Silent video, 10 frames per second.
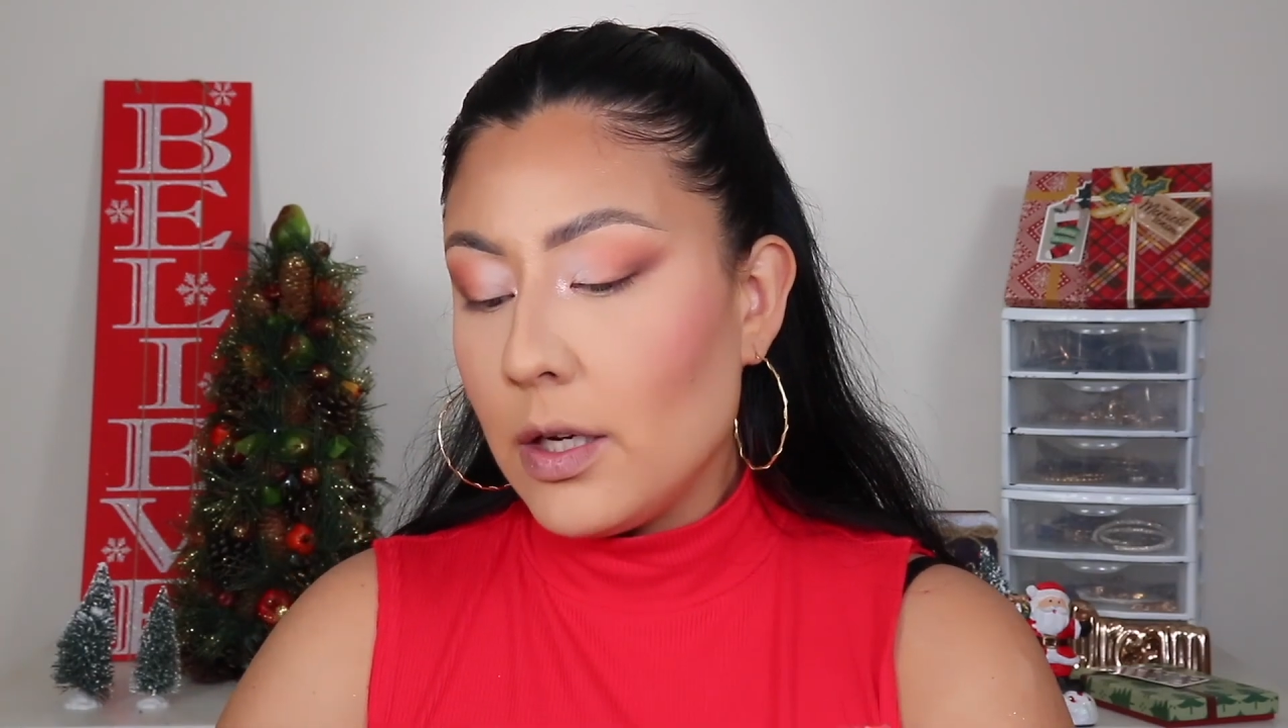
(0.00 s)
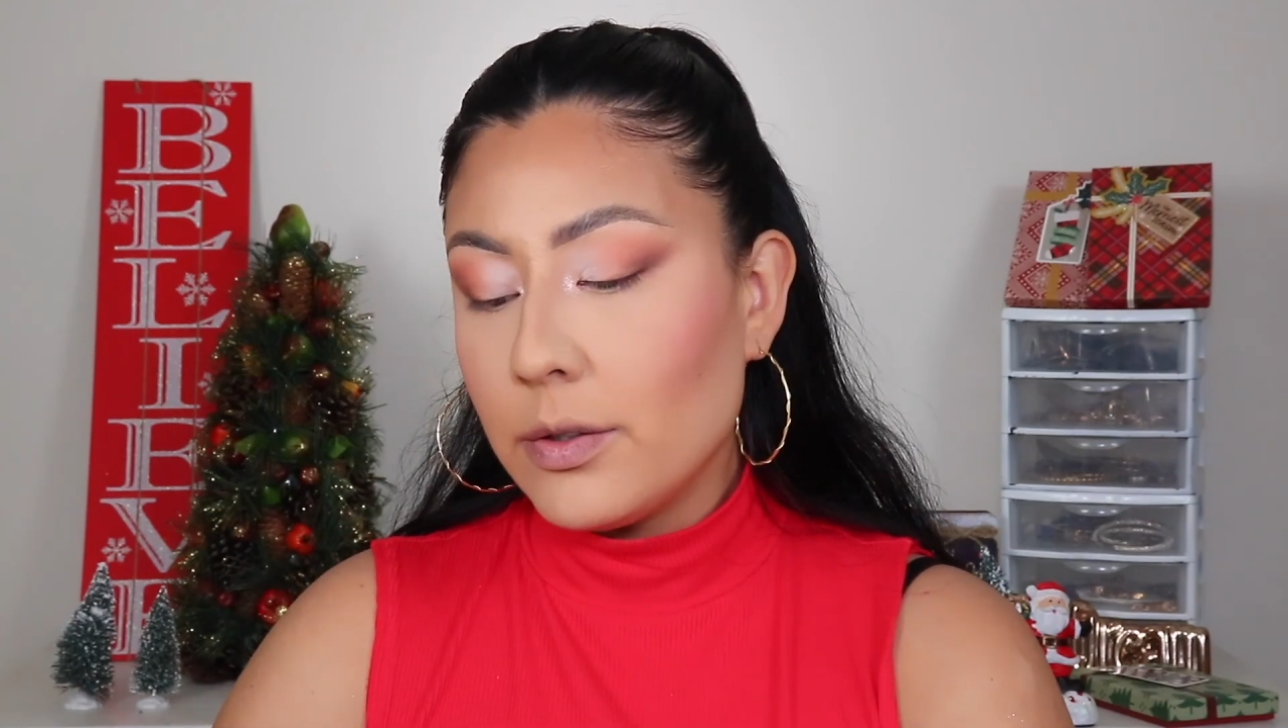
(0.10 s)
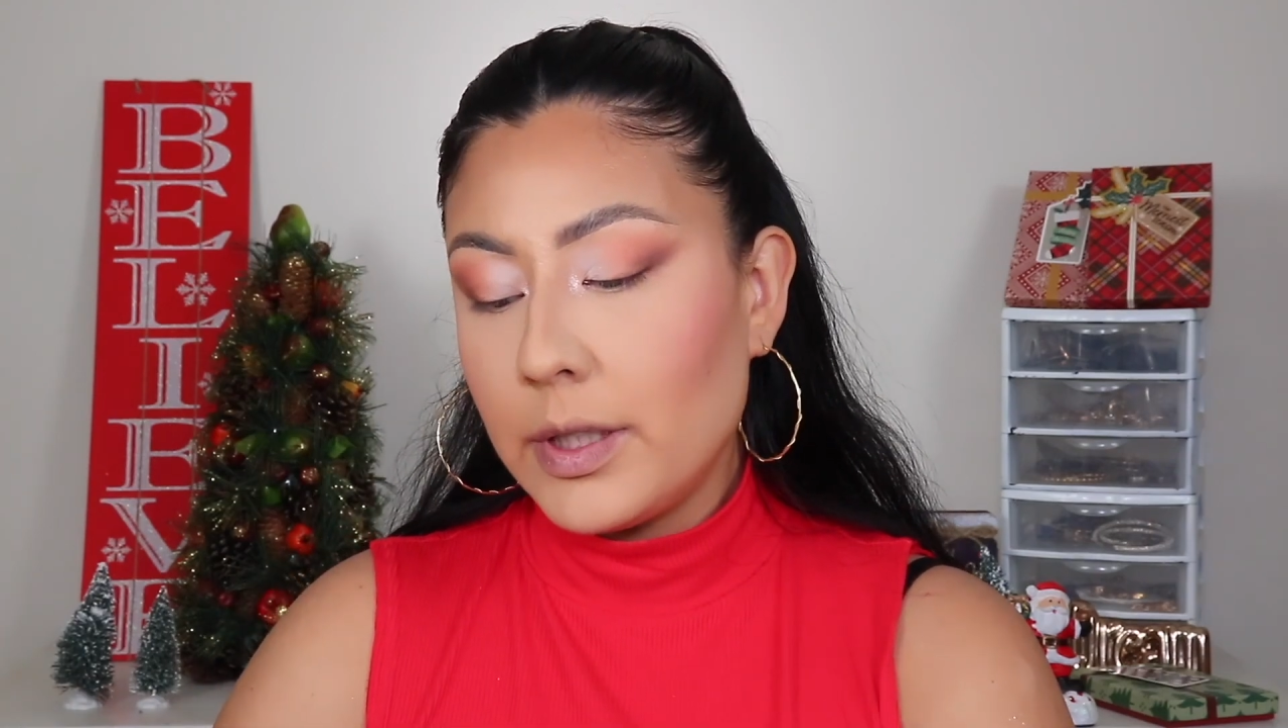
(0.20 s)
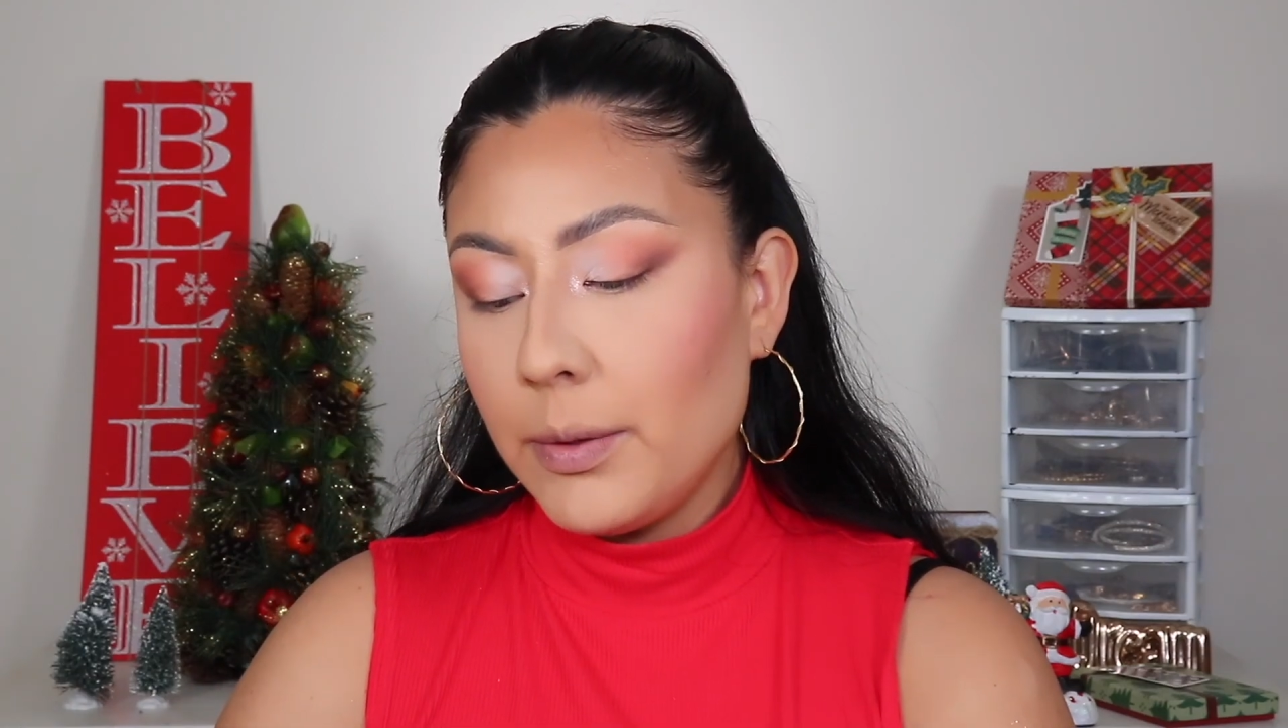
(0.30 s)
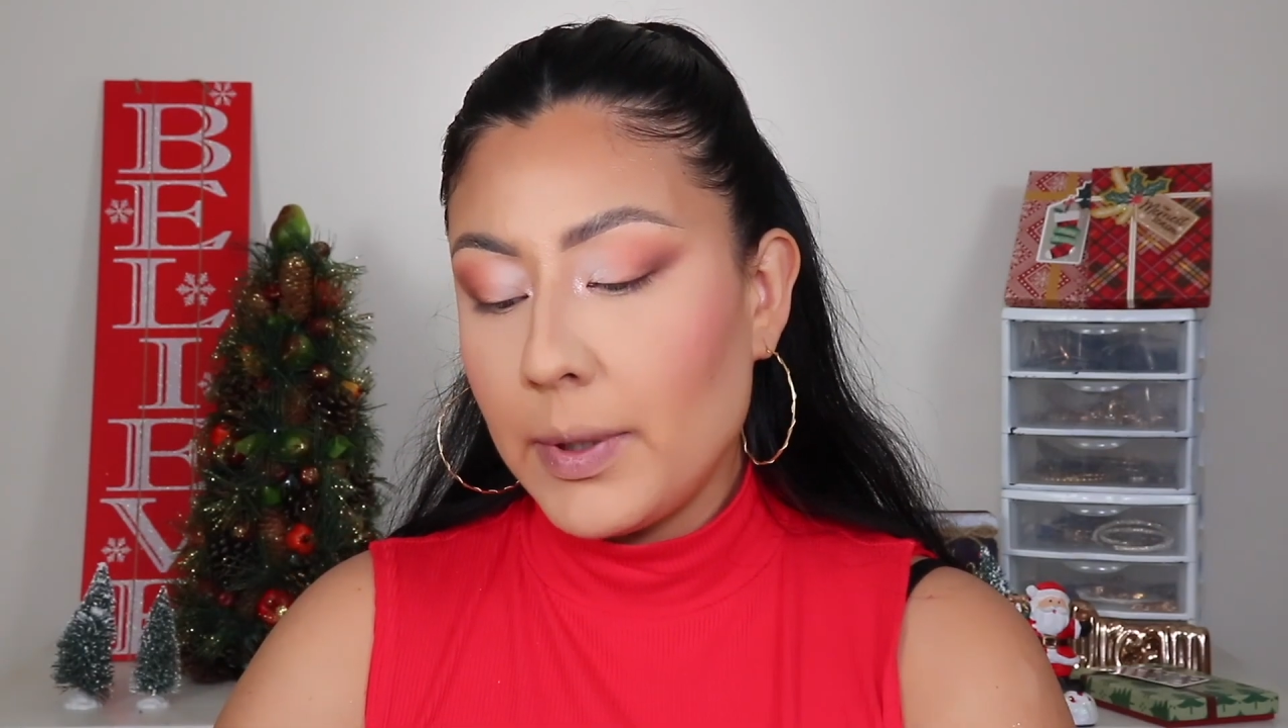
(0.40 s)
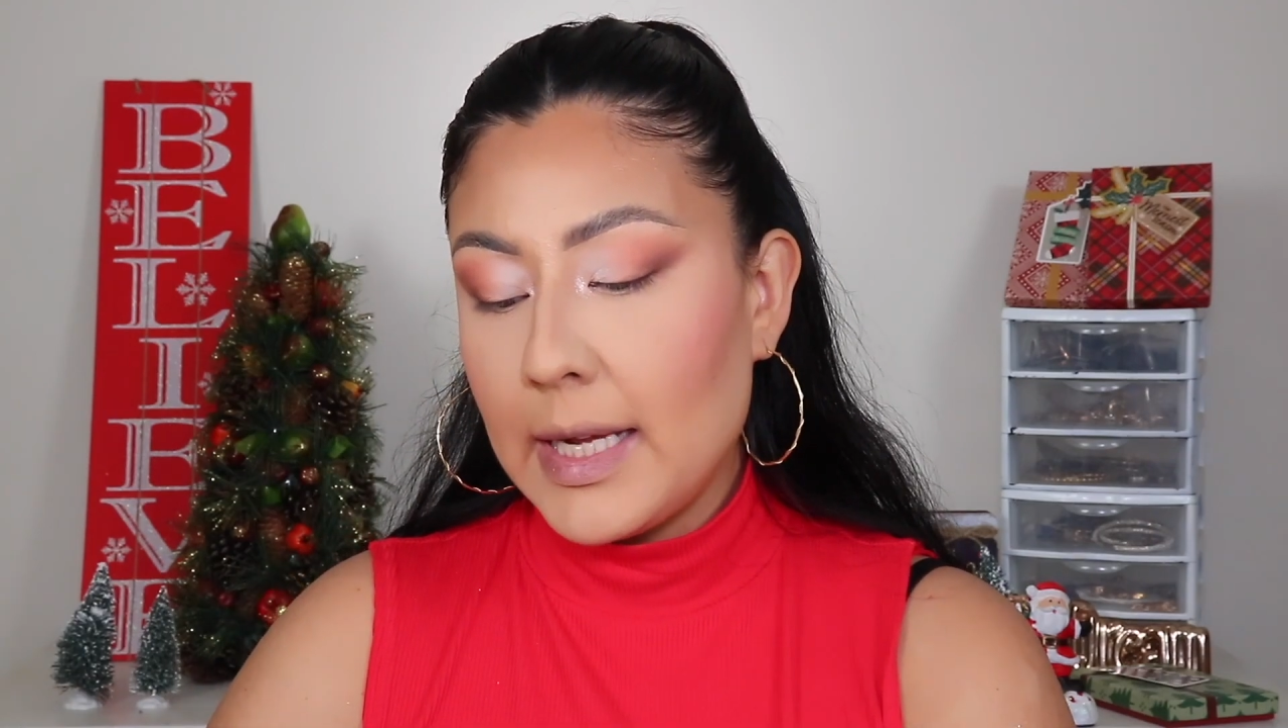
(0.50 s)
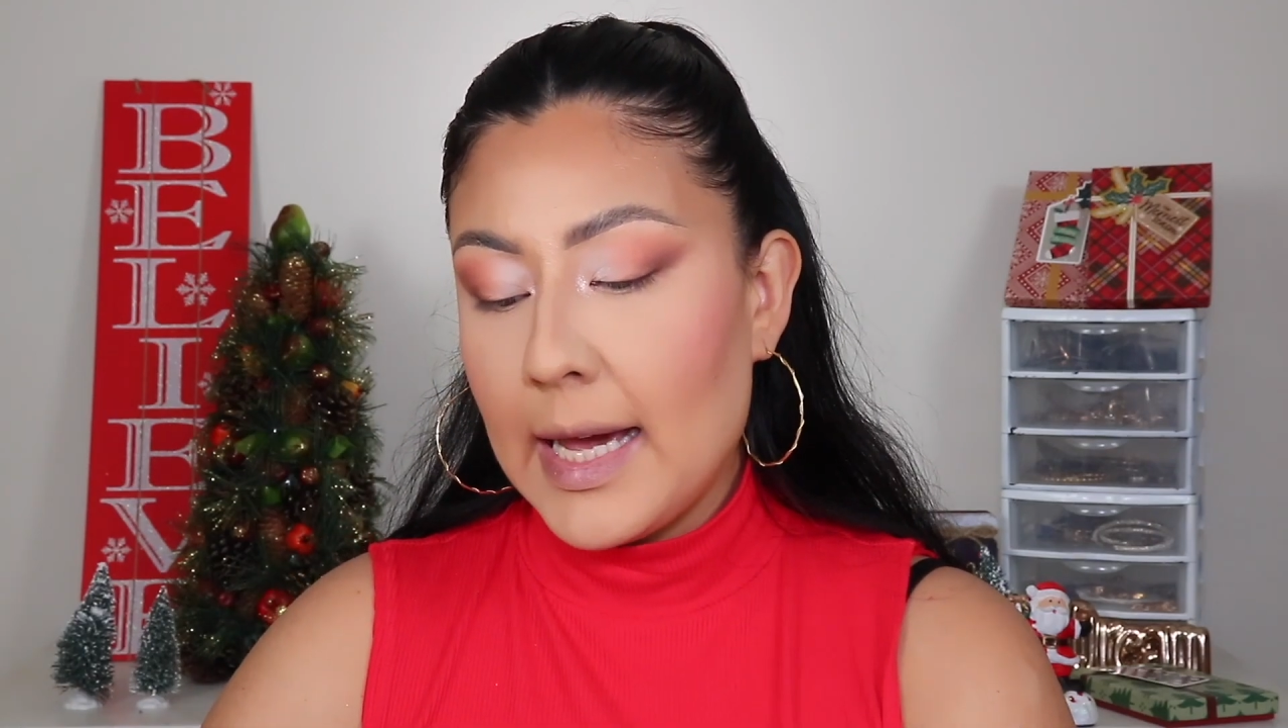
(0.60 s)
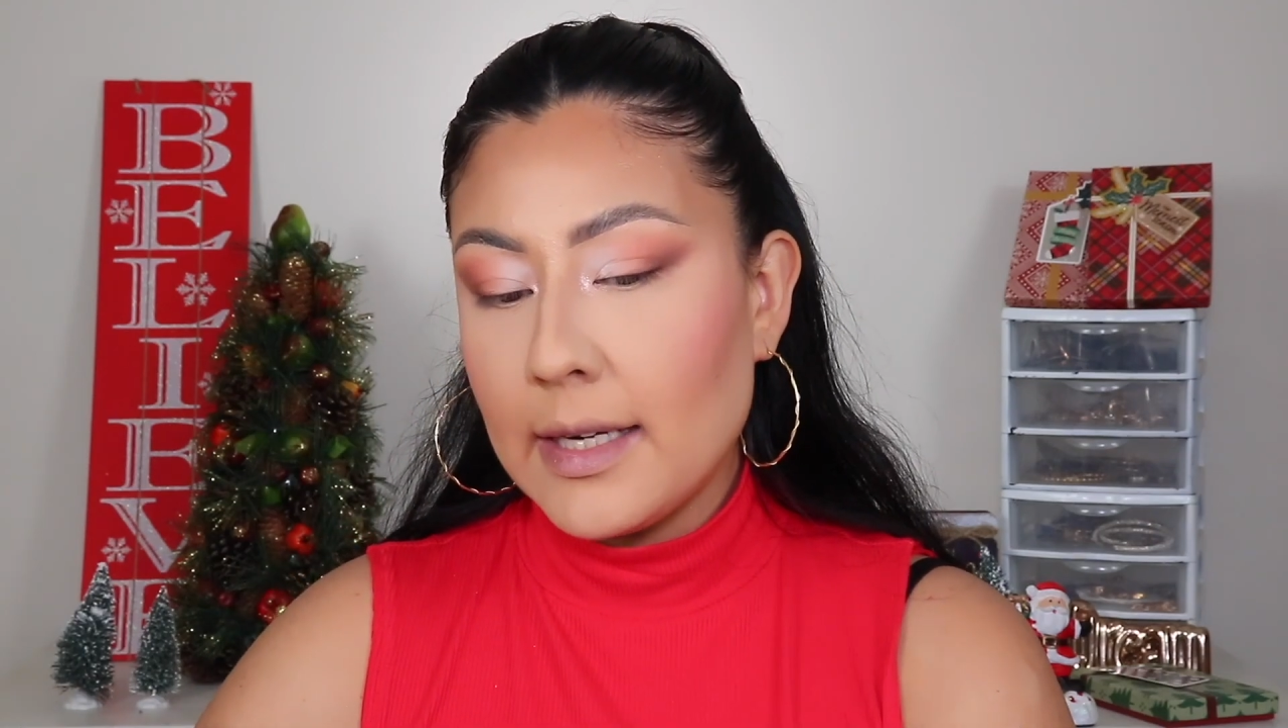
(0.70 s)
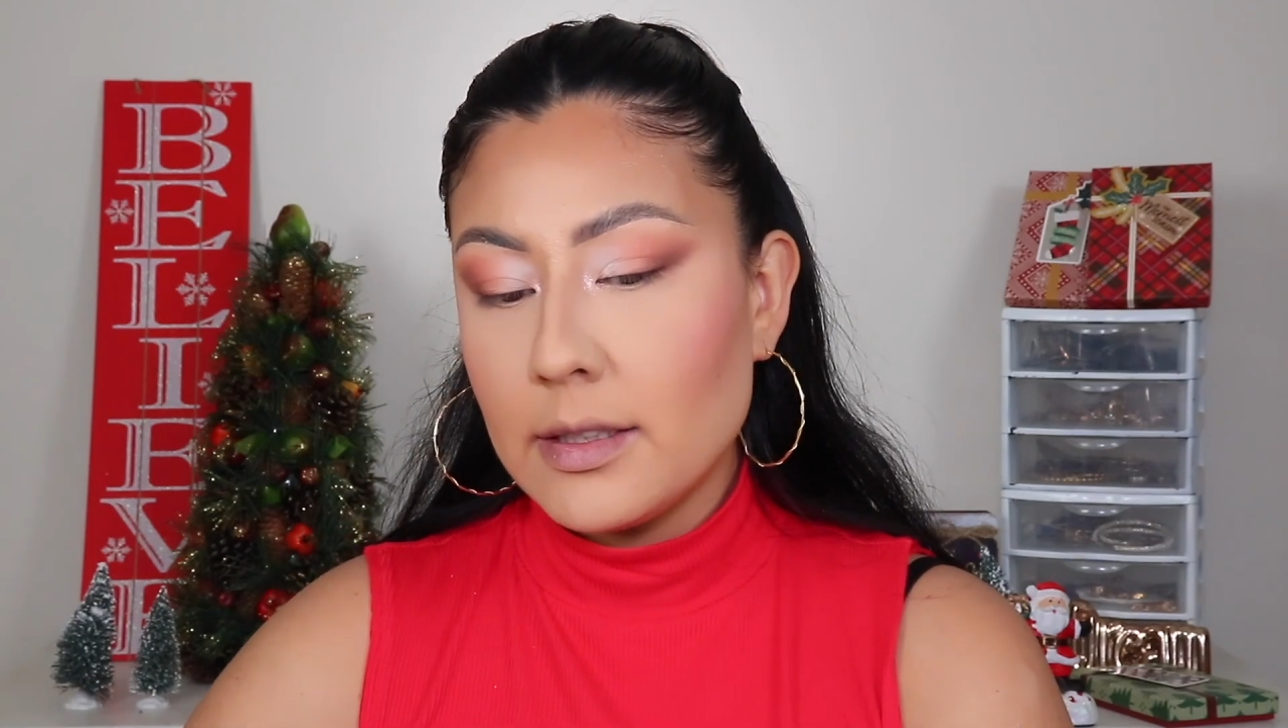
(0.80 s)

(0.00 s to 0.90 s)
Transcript: low-key wanna add